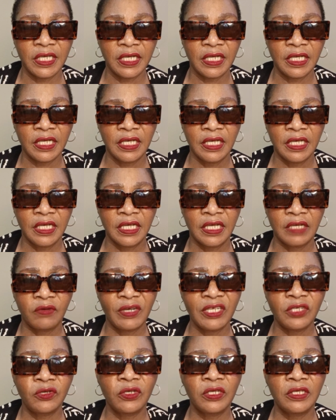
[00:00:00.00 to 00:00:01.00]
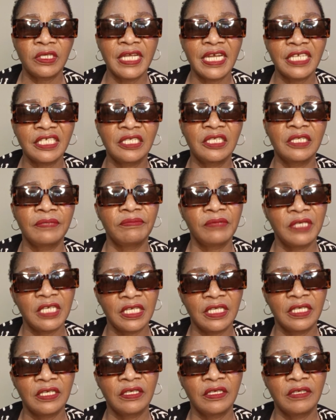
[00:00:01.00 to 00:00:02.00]
Why don't just be
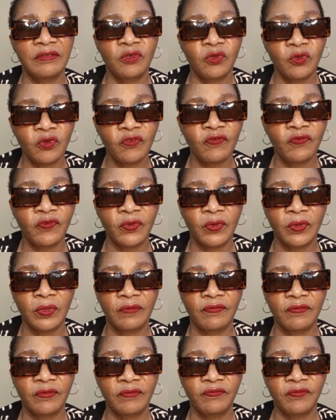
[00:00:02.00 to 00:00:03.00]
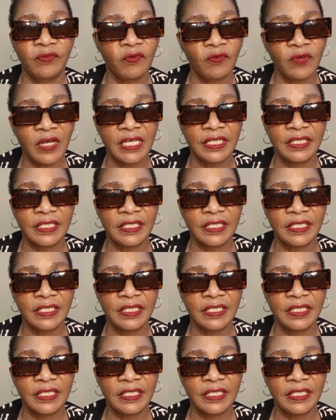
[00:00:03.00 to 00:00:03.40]
truthful for once?